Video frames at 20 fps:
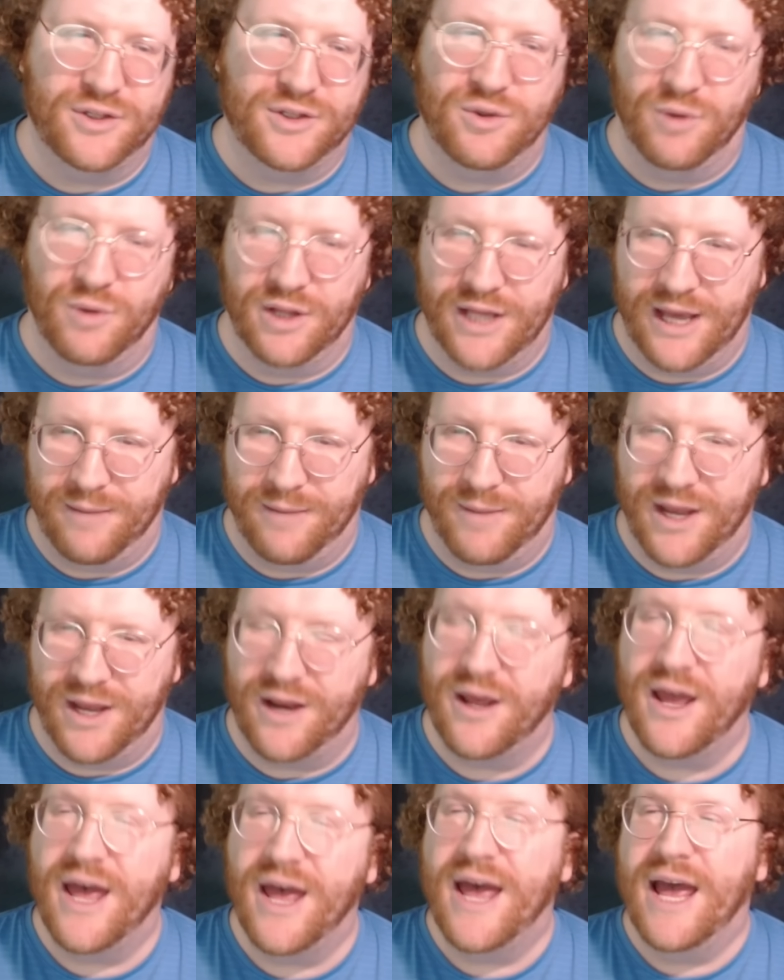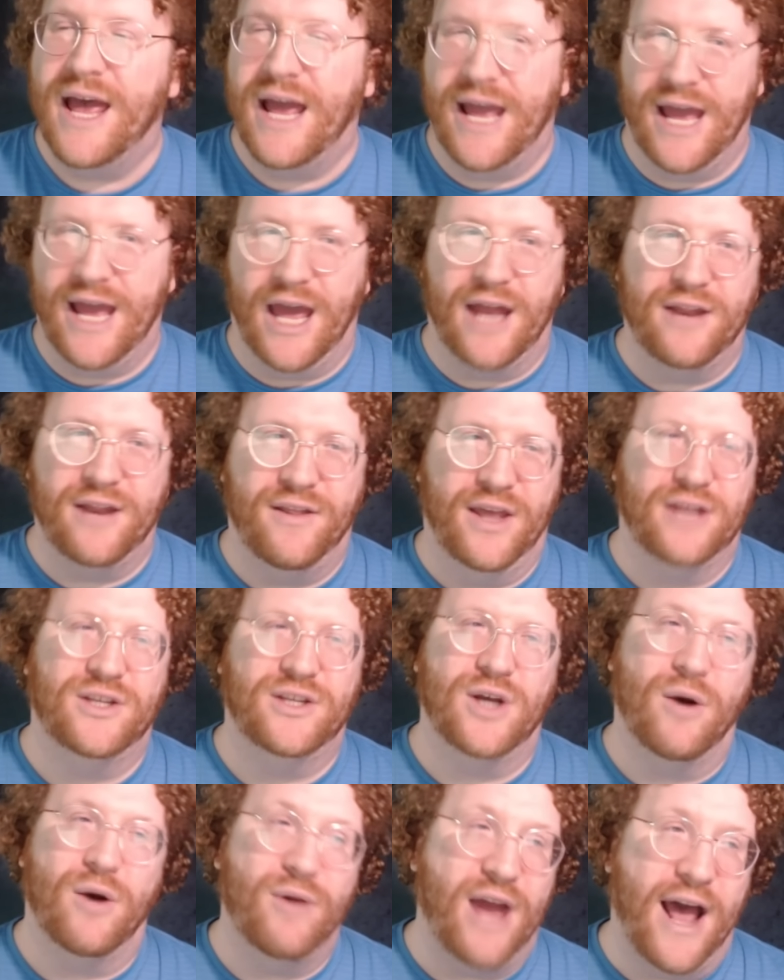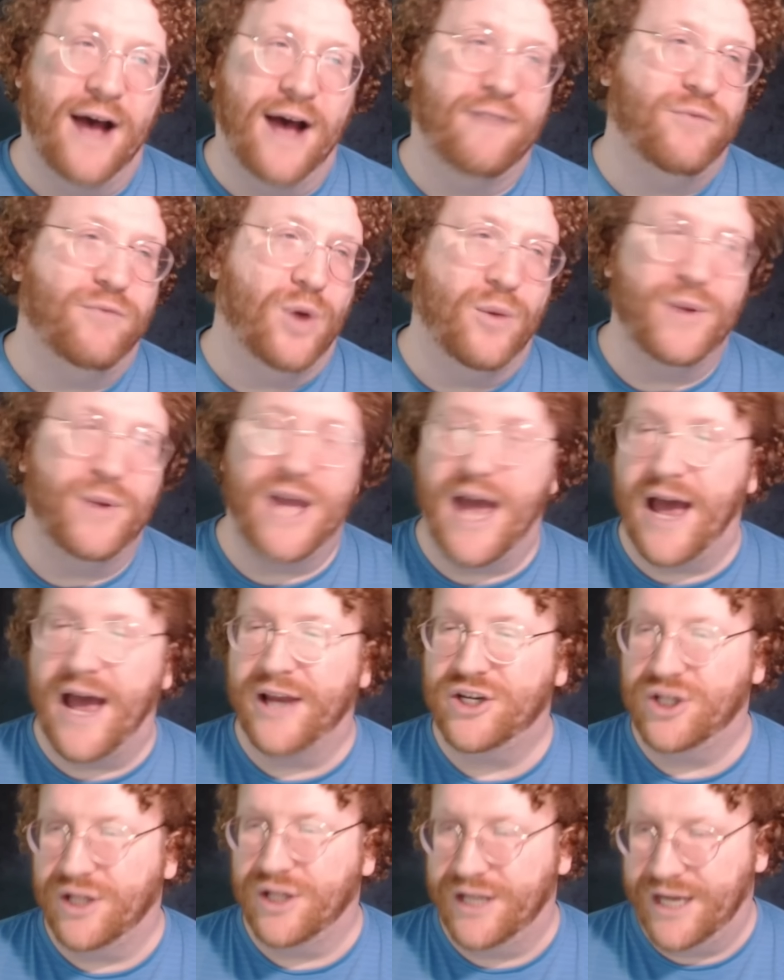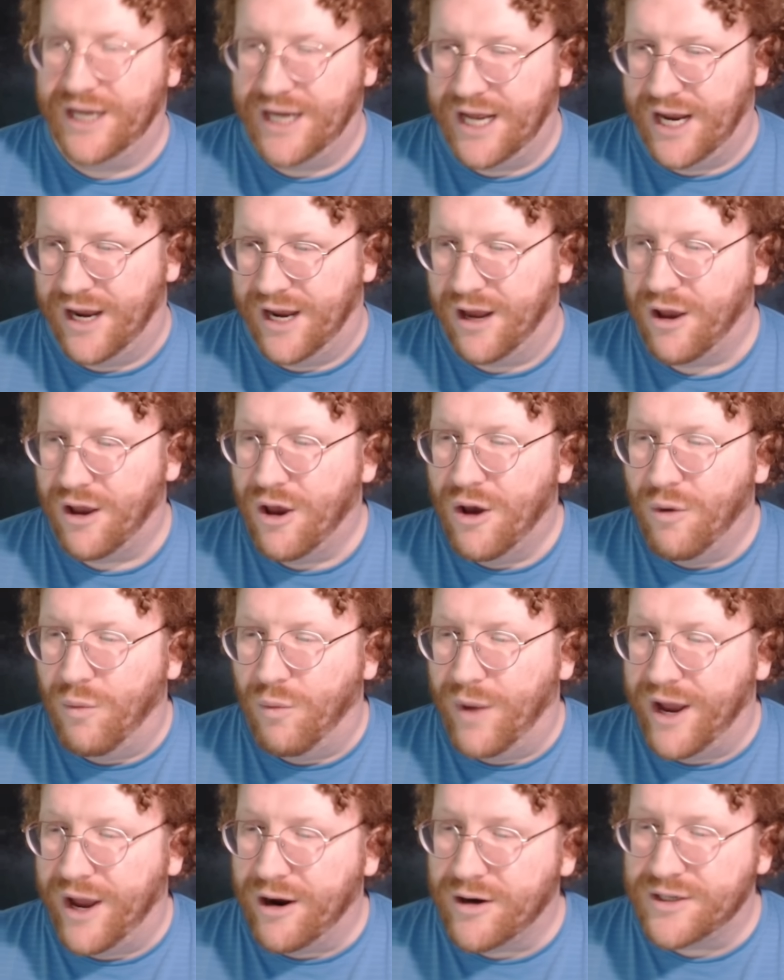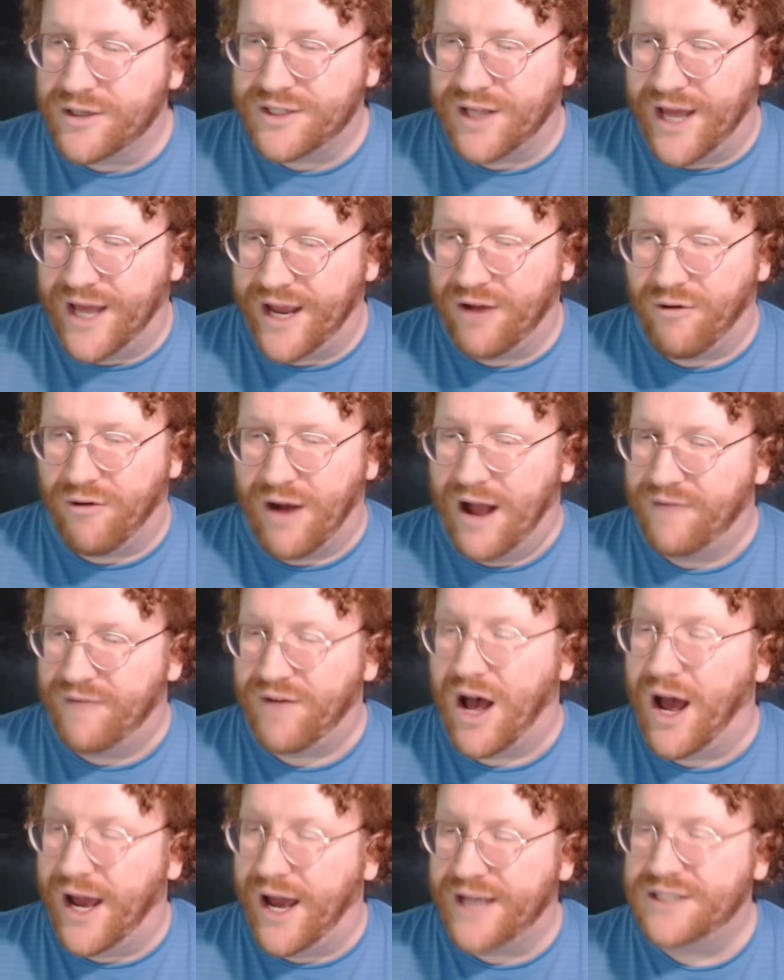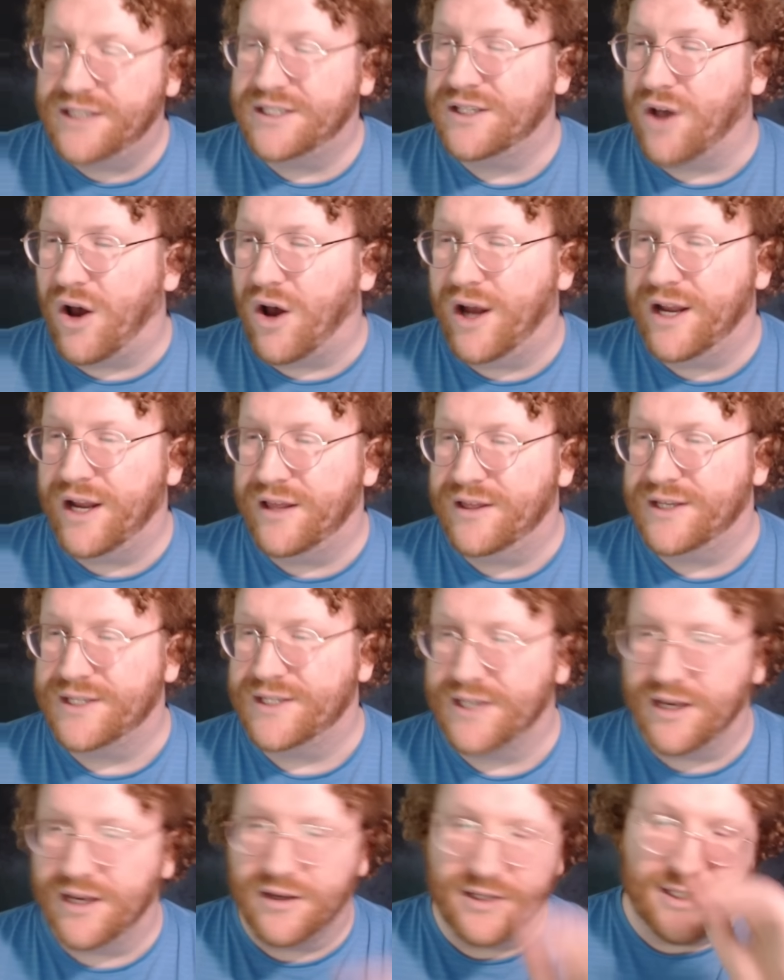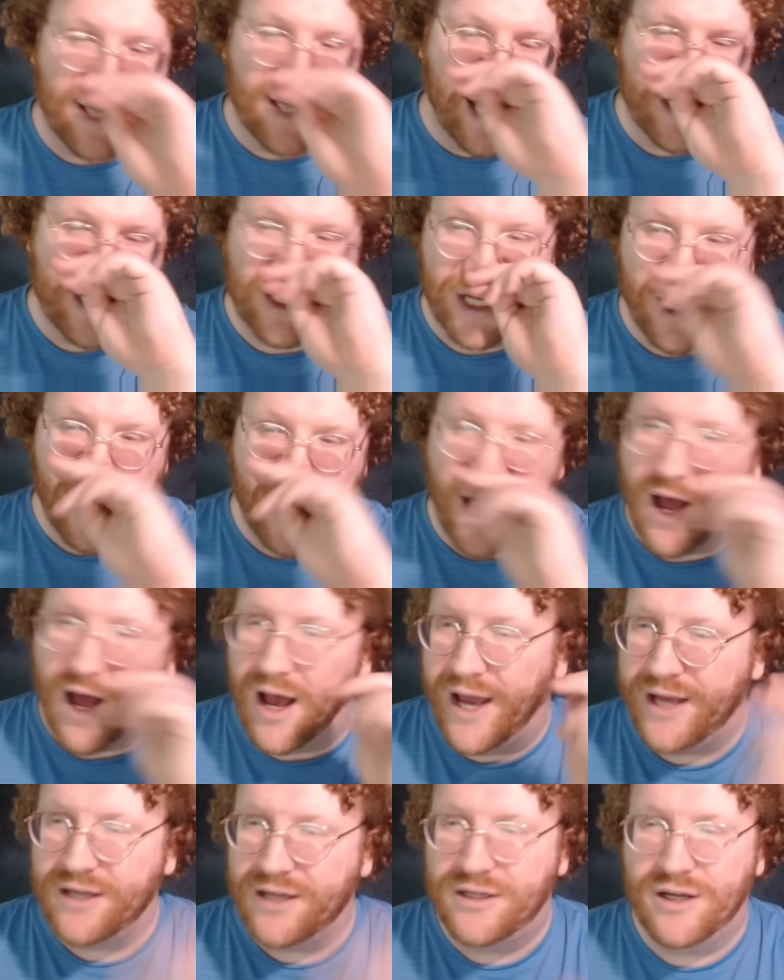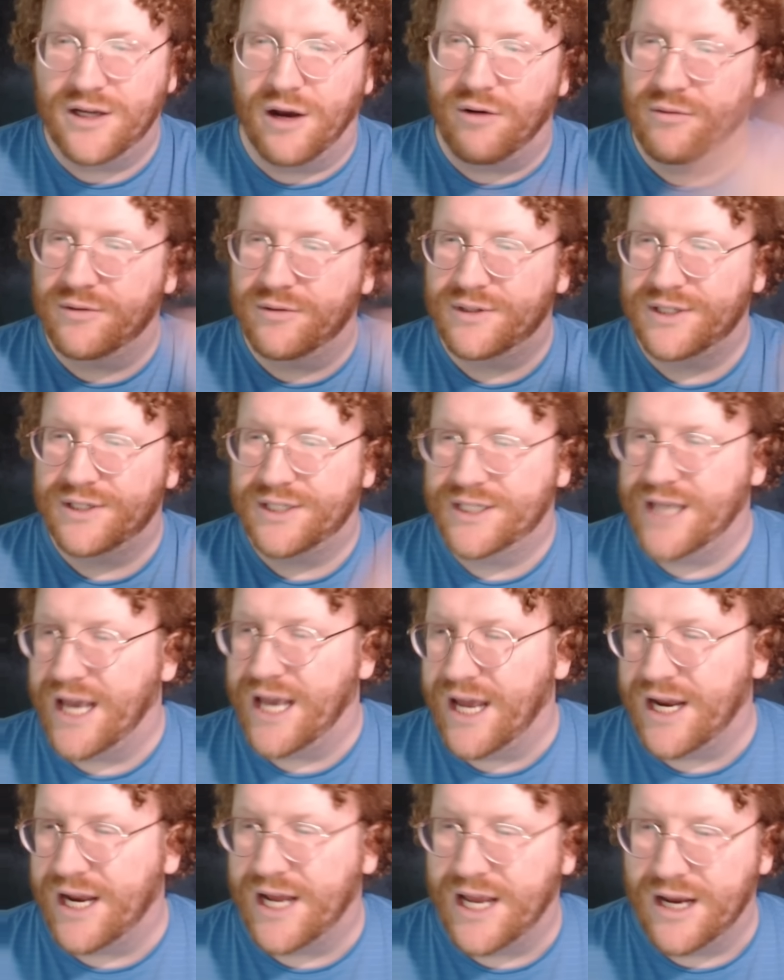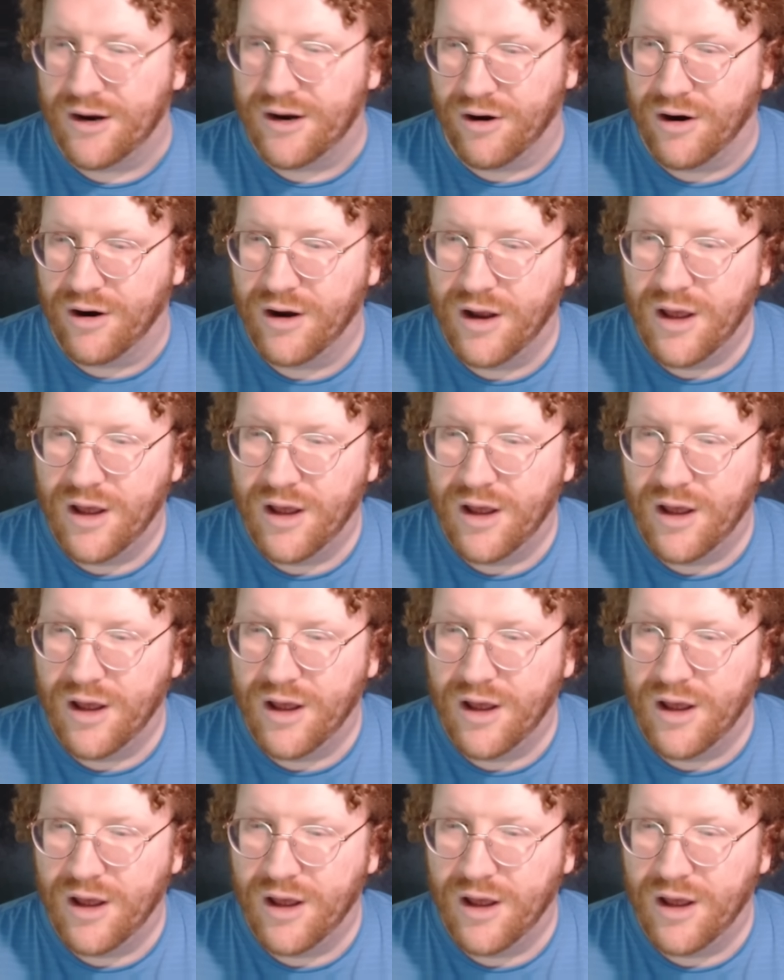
to a layman, and they don't have what we actually need. Where's LangGraph? I saw it in the skills section. I don't see it here.